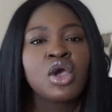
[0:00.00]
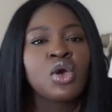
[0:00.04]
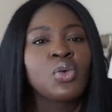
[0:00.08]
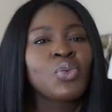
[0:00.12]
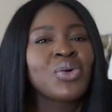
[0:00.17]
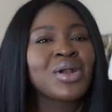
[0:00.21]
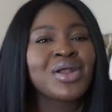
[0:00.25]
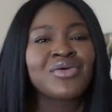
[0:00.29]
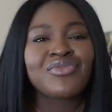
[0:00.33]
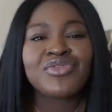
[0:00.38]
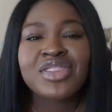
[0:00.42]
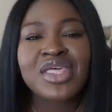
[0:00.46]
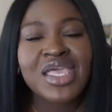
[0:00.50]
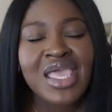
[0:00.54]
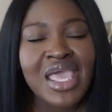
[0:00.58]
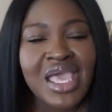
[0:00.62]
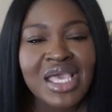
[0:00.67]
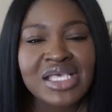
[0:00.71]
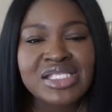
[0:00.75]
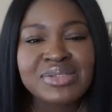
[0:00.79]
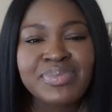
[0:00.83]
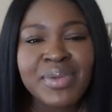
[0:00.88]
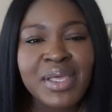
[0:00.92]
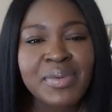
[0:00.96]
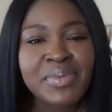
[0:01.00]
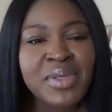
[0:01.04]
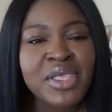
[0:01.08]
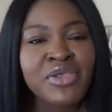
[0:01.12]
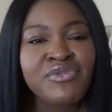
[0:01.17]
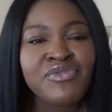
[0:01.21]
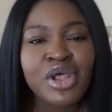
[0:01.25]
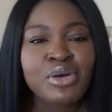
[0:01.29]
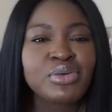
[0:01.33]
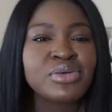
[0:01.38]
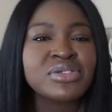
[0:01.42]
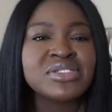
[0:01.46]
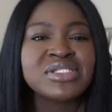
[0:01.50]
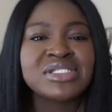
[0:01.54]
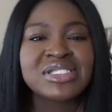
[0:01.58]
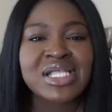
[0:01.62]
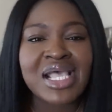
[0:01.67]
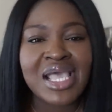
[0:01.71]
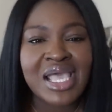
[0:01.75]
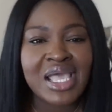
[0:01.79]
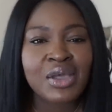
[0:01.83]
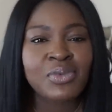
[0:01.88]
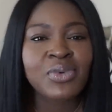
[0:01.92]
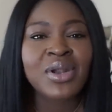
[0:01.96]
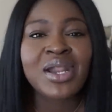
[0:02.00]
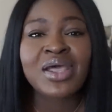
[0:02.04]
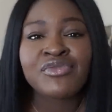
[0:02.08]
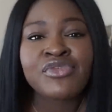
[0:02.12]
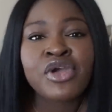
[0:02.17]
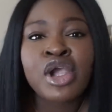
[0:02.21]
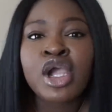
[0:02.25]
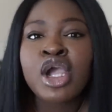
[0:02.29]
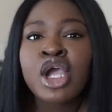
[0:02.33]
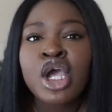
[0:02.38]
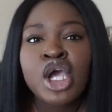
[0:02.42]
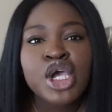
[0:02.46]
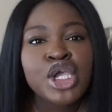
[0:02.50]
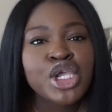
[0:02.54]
whatever the case may be, Veterans Day, whatever,